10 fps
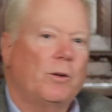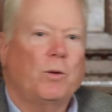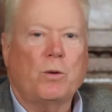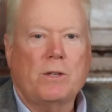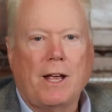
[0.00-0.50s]
or,
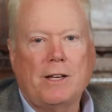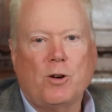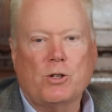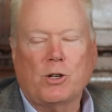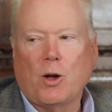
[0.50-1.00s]
or, 10
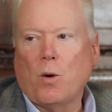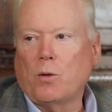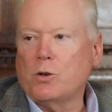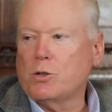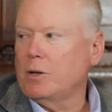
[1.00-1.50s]
years ago.
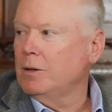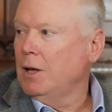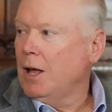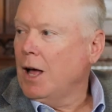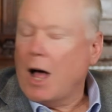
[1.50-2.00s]
And there's a,
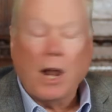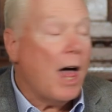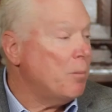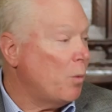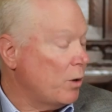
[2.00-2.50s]
a
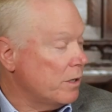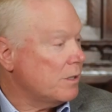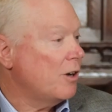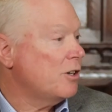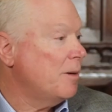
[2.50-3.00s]
lot more
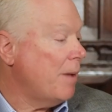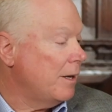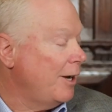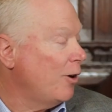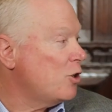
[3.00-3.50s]
discussion
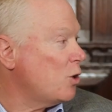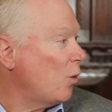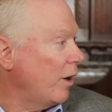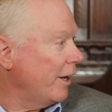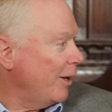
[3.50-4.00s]
about
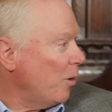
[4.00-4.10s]
nearshoring.